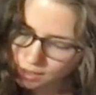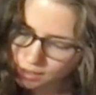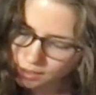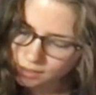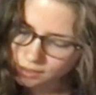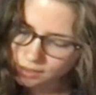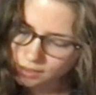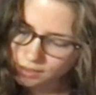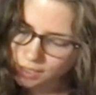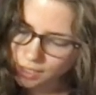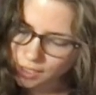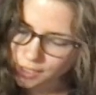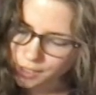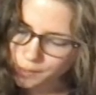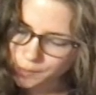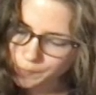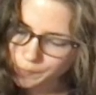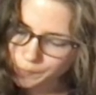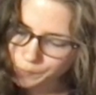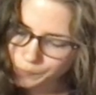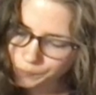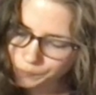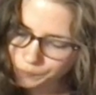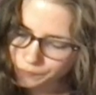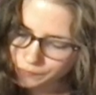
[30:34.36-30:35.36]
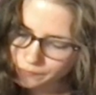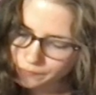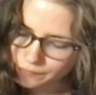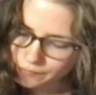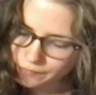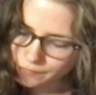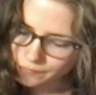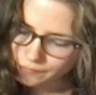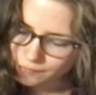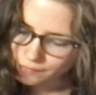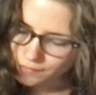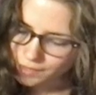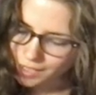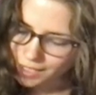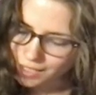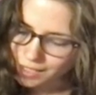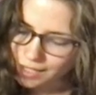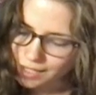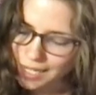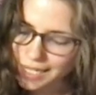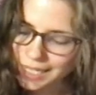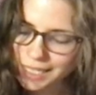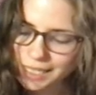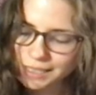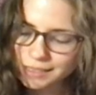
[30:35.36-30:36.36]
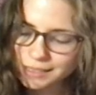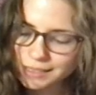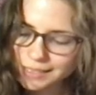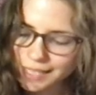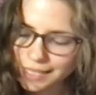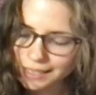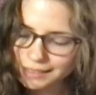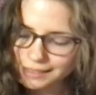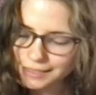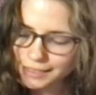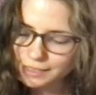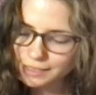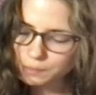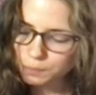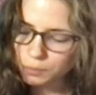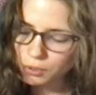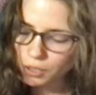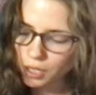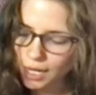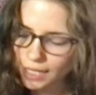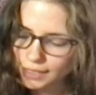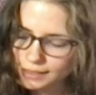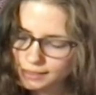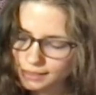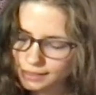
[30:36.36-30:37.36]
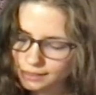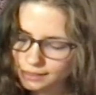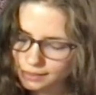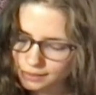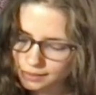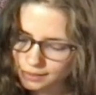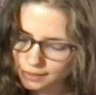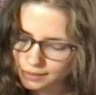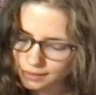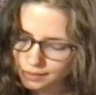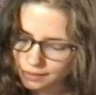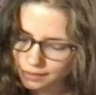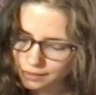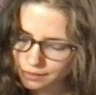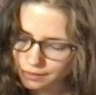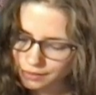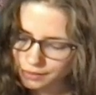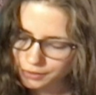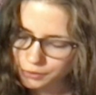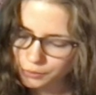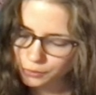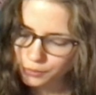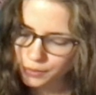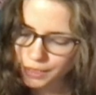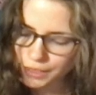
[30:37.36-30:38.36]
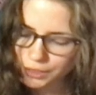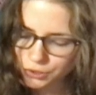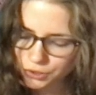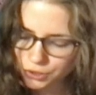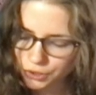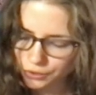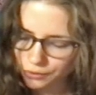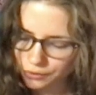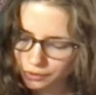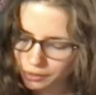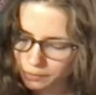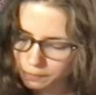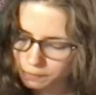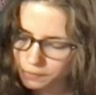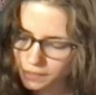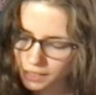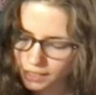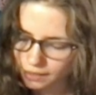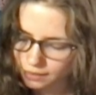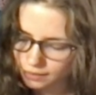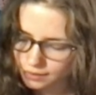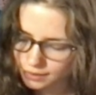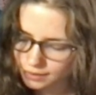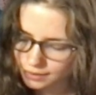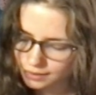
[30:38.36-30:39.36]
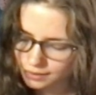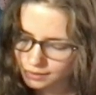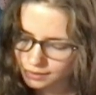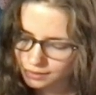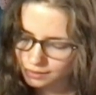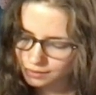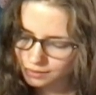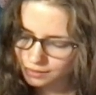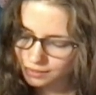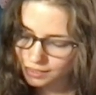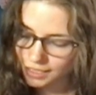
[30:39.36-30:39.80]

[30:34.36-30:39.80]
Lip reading: So, I can sense its presence, the creature, the beast.